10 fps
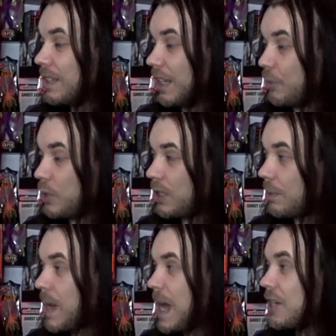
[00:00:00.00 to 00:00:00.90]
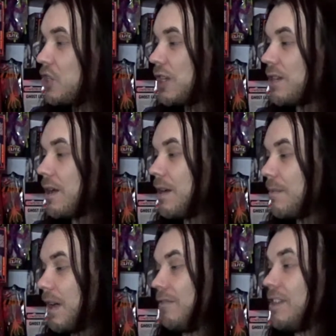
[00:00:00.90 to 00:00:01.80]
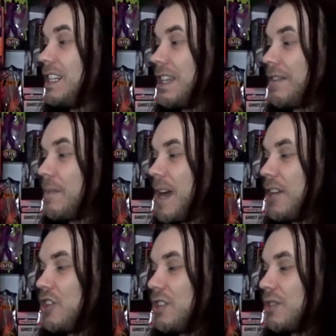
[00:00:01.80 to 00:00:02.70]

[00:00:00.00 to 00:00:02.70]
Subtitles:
If we look at the packaging, really love the packaging.